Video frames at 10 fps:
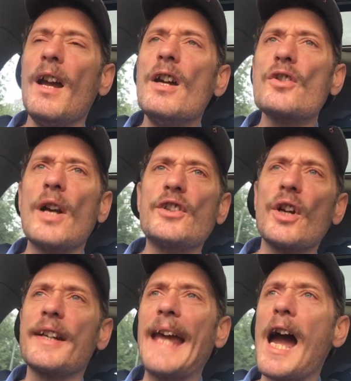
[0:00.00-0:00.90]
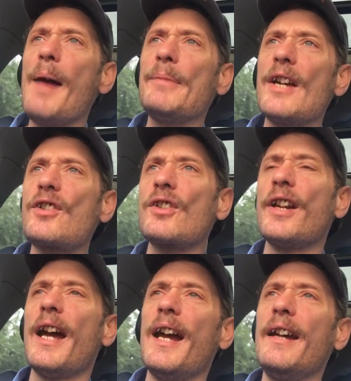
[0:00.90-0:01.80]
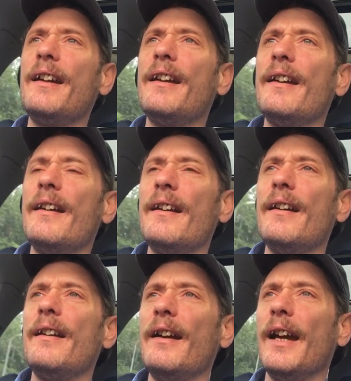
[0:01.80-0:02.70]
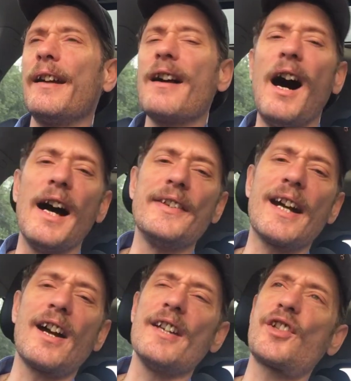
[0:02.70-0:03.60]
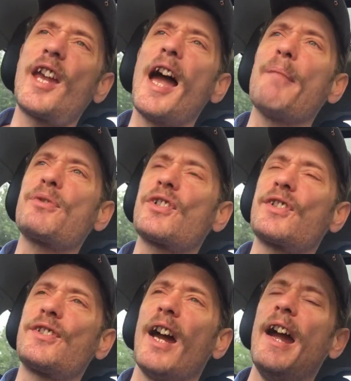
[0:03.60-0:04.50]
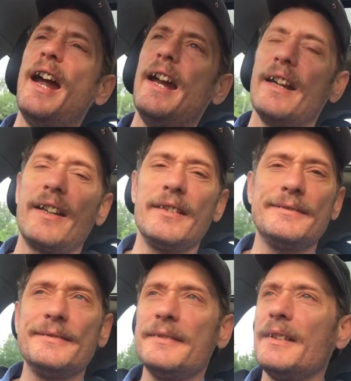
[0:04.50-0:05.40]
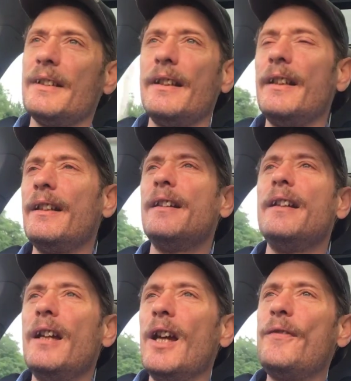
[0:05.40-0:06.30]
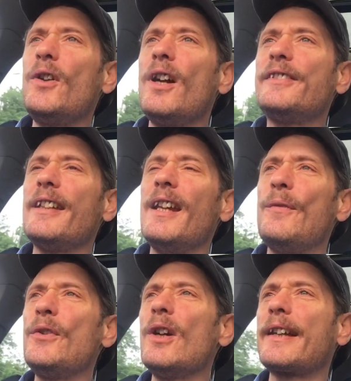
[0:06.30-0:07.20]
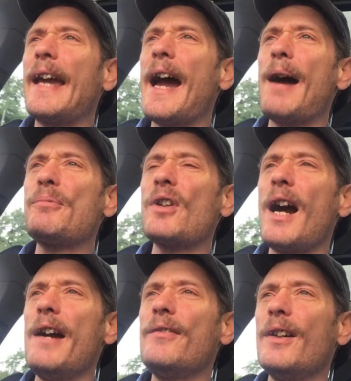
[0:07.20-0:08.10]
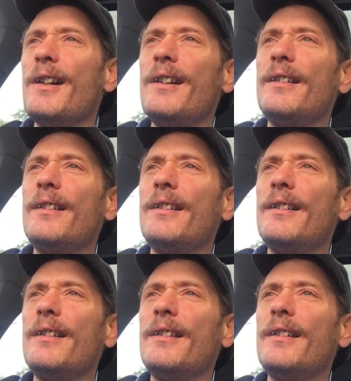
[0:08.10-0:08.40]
So I took a cab yesterday, and God, that guy's cab stank. If you're a cab driver,